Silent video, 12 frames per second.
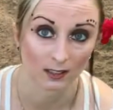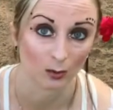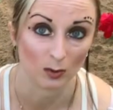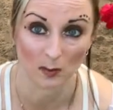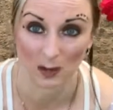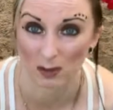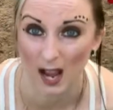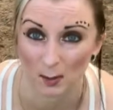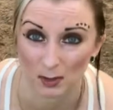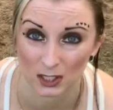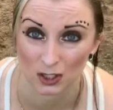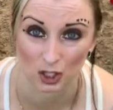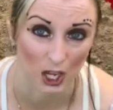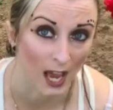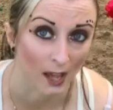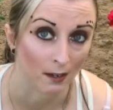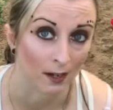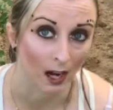so when my rabbits
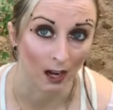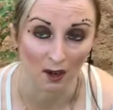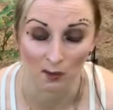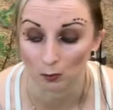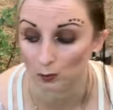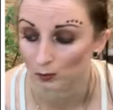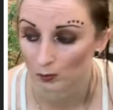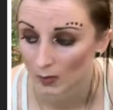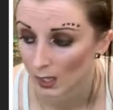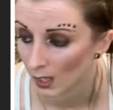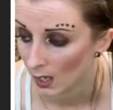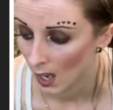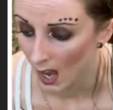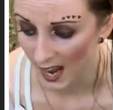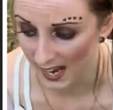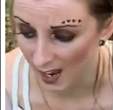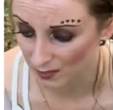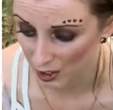shed, I
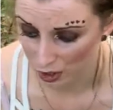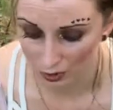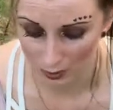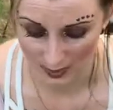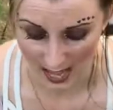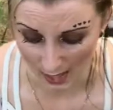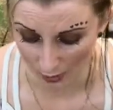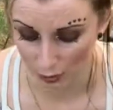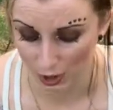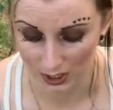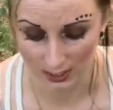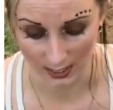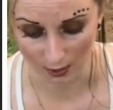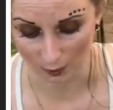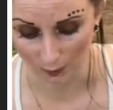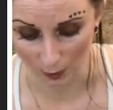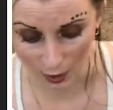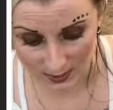have issues with allergies, and the
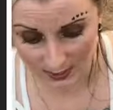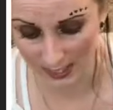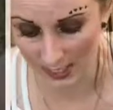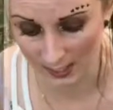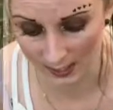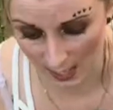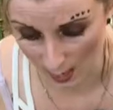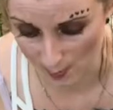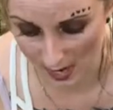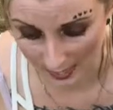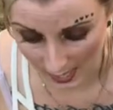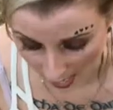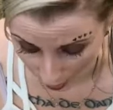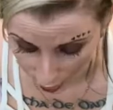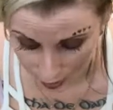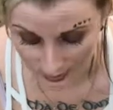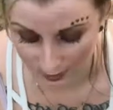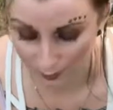first thing that my
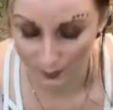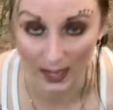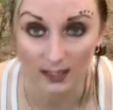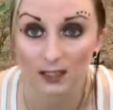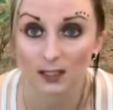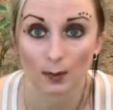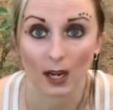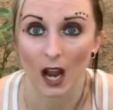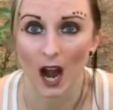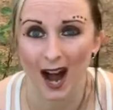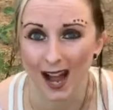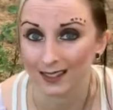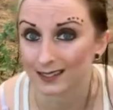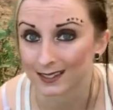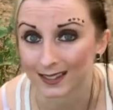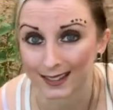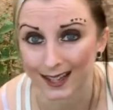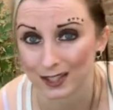allergies affect is my eyes.
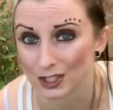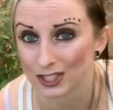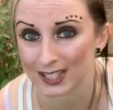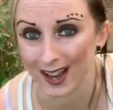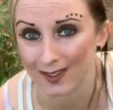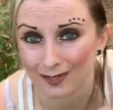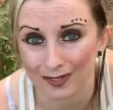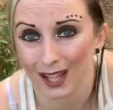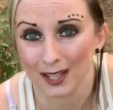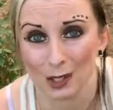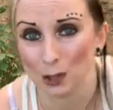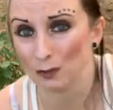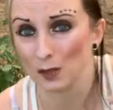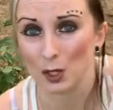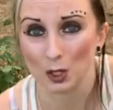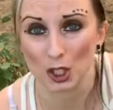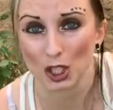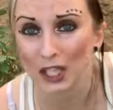Like I just, like they'll
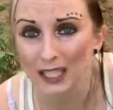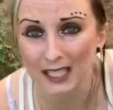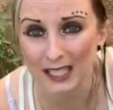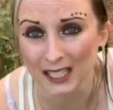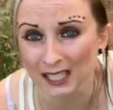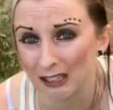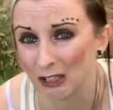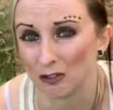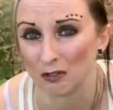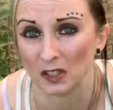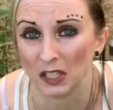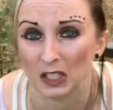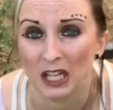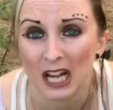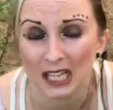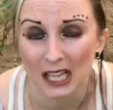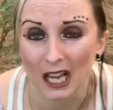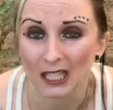feel gooky, they'll feel
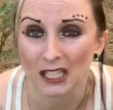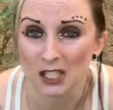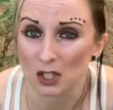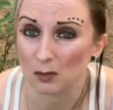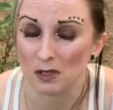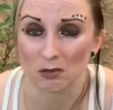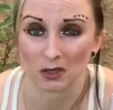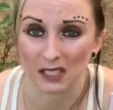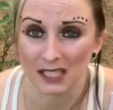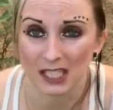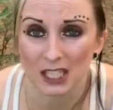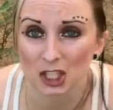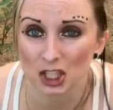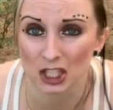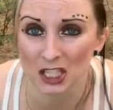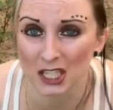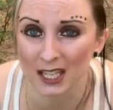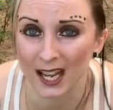yucky, they'll be really
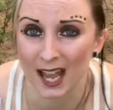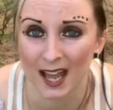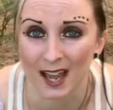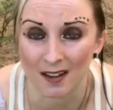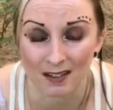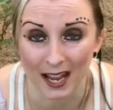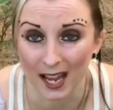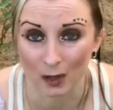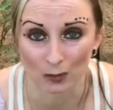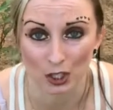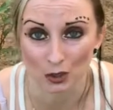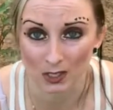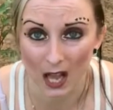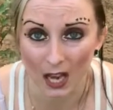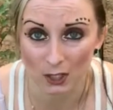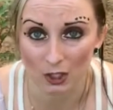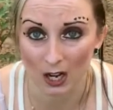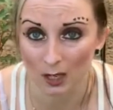itchy, and I have to use
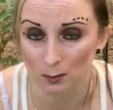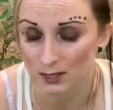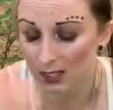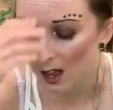eye drops.